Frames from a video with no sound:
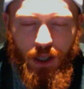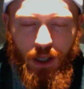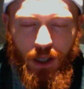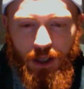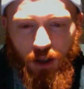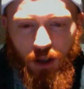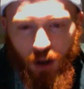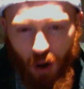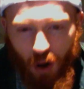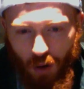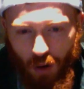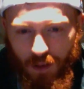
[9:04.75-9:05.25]
the
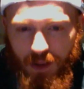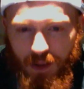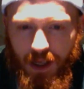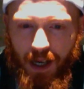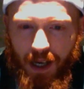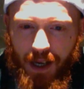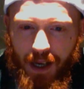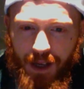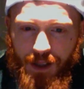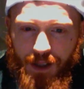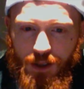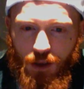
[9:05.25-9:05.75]

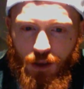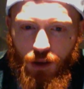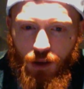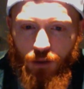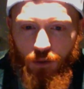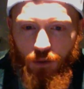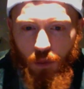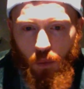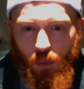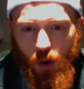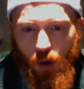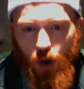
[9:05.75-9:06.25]
context of
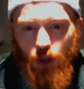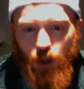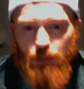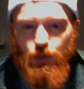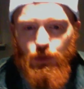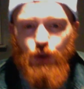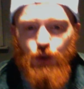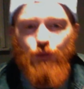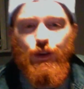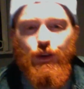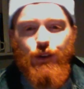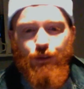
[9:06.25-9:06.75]
the world
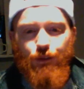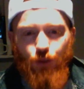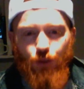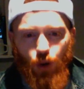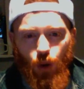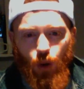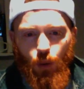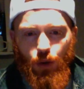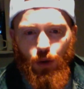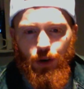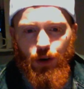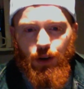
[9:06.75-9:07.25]
moving
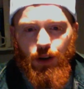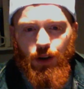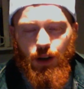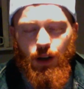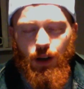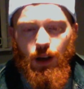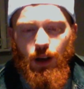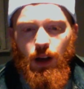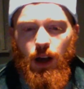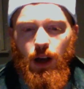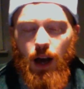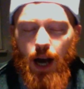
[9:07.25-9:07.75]
forward,
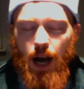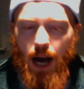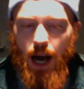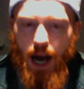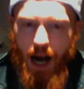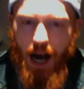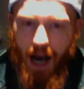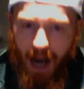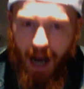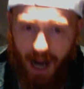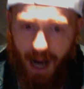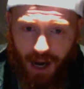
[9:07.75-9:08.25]

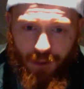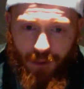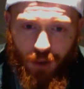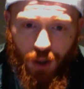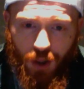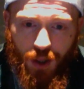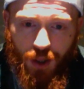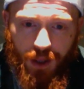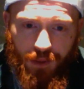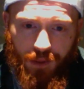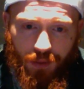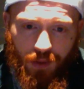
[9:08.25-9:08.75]

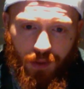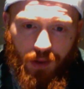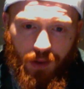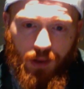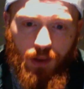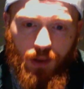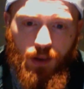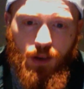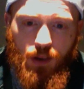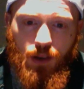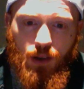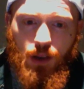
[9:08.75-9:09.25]
hieroglyphs
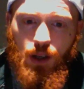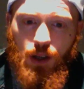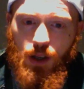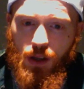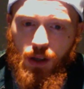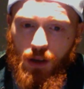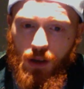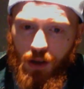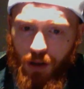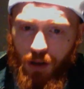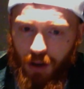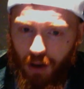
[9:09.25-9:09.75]

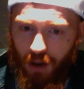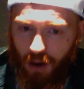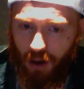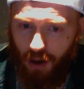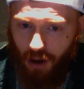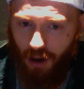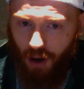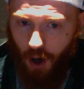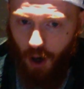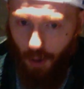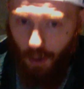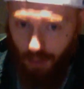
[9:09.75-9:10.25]

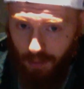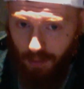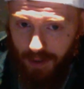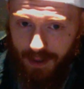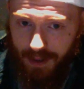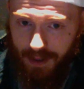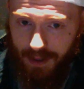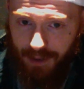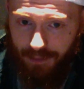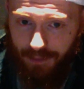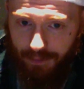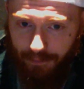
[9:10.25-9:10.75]
are
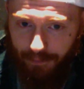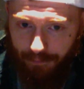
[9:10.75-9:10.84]
primitive.